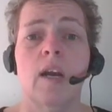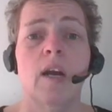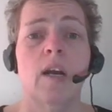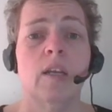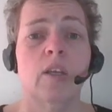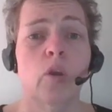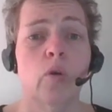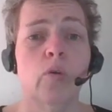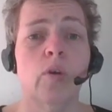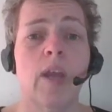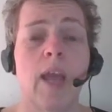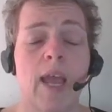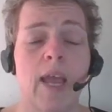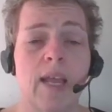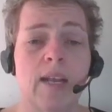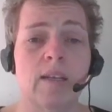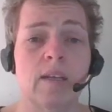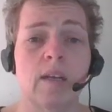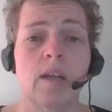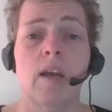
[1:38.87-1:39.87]
you
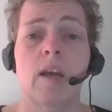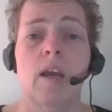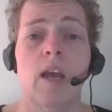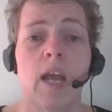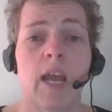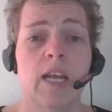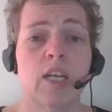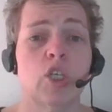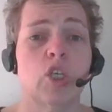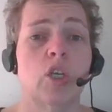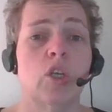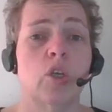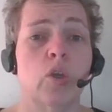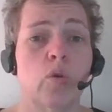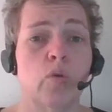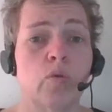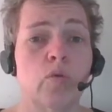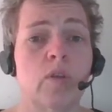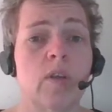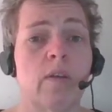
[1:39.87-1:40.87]
can actually
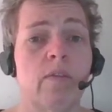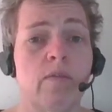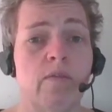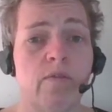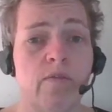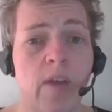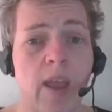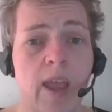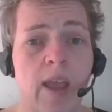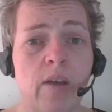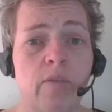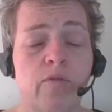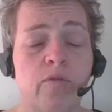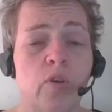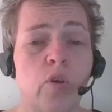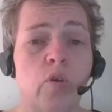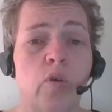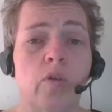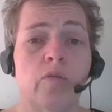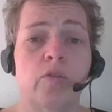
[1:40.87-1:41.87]
use a fair
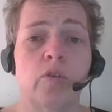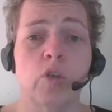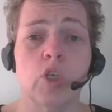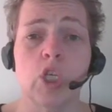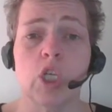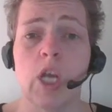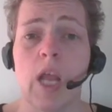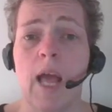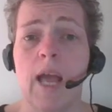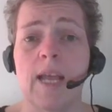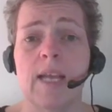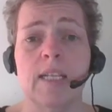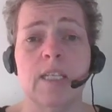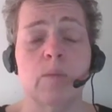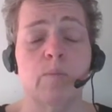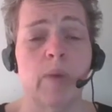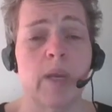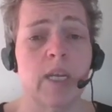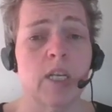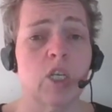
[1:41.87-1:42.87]
few of your slides,
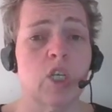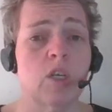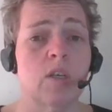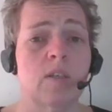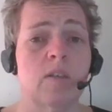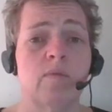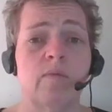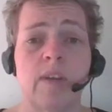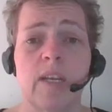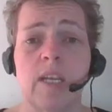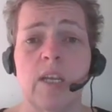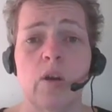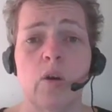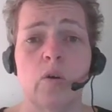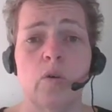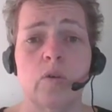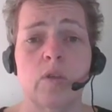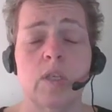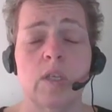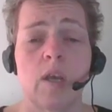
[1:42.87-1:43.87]
pictures,
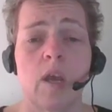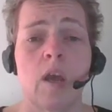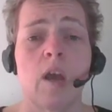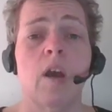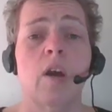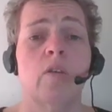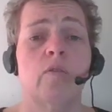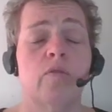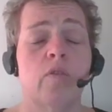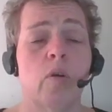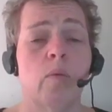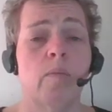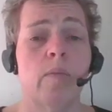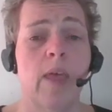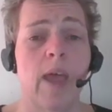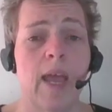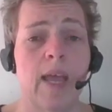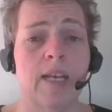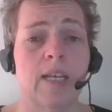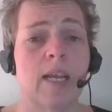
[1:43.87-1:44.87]
videos from
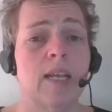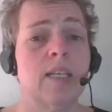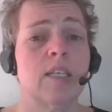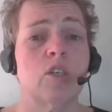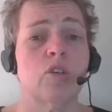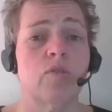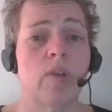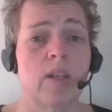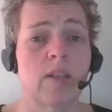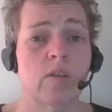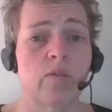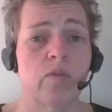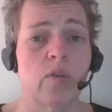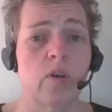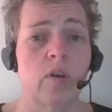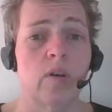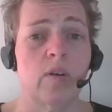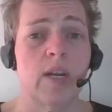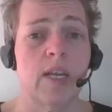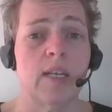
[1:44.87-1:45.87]
that and
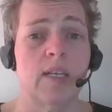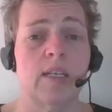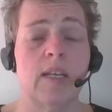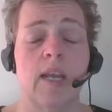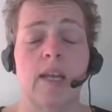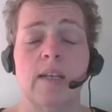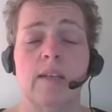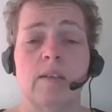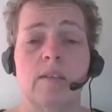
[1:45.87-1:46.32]
transfer it and